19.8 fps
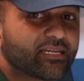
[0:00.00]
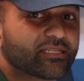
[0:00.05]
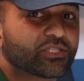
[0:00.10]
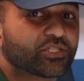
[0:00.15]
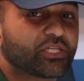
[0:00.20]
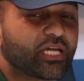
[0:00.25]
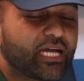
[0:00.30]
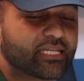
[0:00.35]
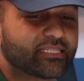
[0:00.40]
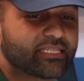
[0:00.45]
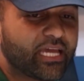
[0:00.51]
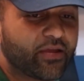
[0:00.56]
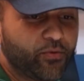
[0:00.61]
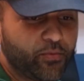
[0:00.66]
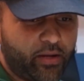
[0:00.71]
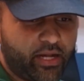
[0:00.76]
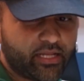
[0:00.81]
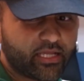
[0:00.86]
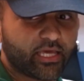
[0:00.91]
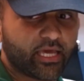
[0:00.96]
shout out to
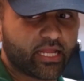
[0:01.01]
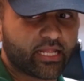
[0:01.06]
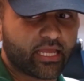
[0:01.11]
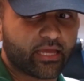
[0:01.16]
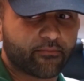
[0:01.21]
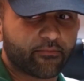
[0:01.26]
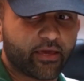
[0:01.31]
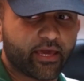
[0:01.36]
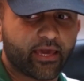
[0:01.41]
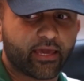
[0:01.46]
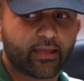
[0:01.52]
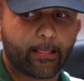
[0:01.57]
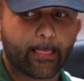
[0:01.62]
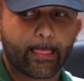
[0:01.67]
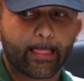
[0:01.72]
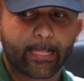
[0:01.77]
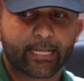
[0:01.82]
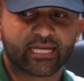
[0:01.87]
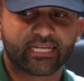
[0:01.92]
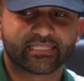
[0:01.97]
everybody getting that bag.
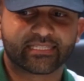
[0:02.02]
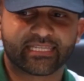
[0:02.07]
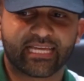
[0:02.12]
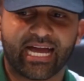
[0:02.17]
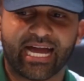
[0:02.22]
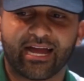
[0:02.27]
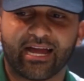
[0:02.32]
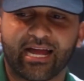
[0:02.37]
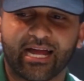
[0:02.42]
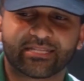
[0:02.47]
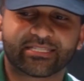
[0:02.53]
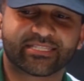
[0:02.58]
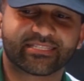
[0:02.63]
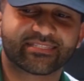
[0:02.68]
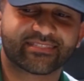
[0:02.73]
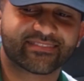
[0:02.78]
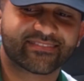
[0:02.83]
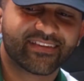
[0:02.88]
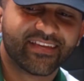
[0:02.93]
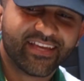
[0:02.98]
Cause I
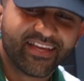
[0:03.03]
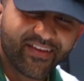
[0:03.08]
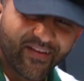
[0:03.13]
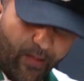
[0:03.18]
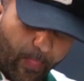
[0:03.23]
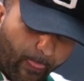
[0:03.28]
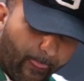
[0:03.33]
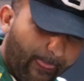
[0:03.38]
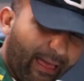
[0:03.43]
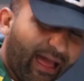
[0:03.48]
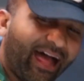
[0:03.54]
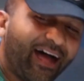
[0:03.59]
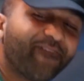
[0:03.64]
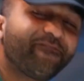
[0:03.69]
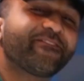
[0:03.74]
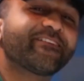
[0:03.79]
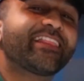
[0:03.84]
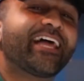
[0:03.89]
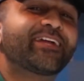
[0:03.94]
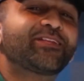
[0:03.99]
I
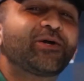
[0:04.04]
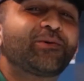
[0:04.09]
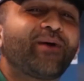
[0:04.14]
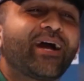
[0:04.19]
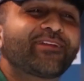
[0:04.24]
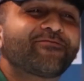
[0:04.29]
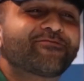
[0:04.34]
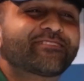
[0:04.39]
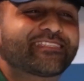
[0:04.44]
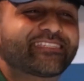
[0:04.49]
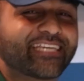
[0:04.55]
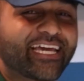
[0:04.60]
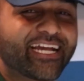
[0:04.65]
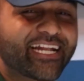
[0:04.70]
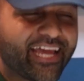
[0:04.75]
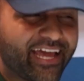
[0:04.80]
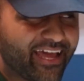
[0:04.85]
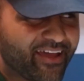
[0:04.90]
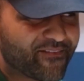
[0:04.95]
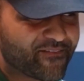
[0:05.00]
feel like nobody would say
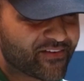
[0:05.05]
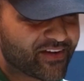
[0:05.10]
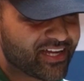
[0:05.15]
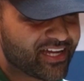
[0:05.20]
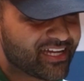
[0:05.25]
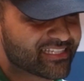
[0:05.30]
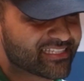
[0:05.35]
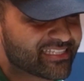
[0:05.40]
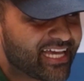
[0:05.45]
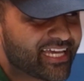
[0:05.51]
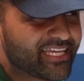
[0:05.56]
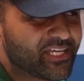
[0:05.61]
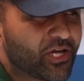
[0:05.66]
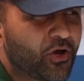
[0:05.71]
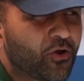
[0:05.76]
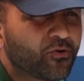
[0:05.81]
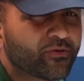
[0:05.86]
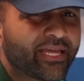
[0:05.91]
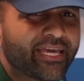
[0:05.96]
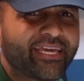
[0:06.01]
that, bro. It's like,
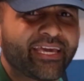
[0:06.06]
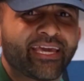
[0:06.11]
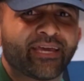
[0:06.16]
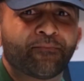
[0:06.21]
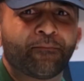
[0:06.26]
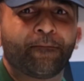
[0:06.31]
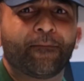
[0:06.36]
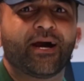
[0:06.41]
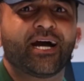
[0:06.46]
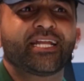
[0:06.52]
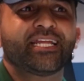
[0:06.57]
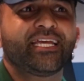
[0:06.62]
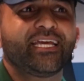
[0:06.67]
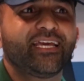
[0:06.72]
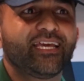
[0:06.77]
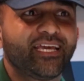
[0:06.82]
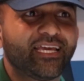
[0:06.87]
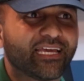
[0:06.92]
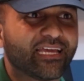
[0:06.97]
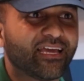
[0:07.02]
yo, they getting
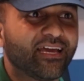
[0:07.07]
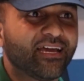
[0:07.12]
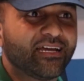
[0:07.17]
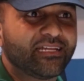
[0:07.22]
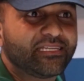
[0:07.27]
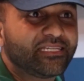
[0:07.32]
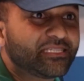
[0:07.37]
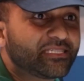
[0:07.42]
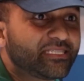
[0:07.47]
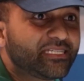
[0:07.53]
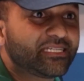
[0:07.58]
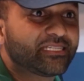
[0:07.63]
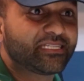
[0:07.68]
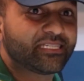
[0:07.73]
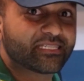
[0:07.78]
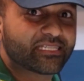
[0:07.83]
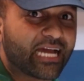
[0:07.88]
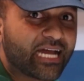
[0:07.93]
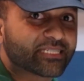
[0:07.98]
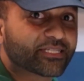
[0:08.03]
money.
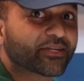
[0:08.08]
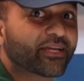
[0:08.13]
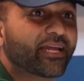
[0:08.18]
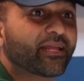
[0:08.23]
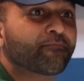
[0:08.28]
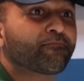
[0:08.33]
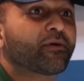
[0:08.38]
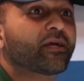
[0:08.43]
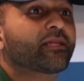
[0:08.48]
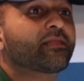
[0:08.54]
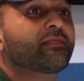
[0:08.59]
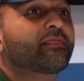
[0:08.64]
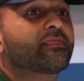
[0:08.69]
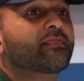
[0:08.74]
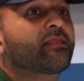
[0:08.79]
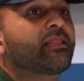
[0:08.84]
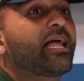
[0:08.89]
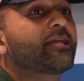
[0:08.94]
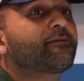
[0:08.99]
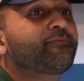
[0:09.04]
These guys are getting, but a
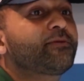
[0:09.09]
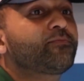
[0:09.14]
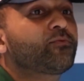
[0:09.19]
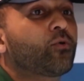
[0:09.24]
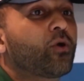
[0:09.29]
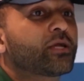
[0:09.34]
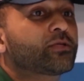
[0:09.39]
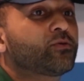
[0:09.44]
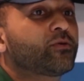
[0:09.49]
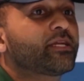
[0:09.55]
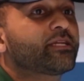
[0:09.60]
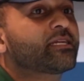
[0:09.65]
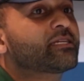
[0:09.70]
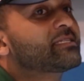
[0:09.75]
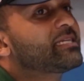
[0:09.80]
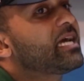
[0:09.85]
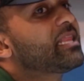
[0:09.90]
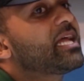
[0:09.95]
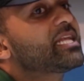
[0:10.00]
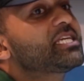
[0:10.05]
lot of people who are doing it. There's
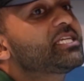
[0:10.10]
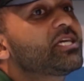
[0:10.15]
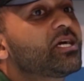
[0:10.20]
not a lot of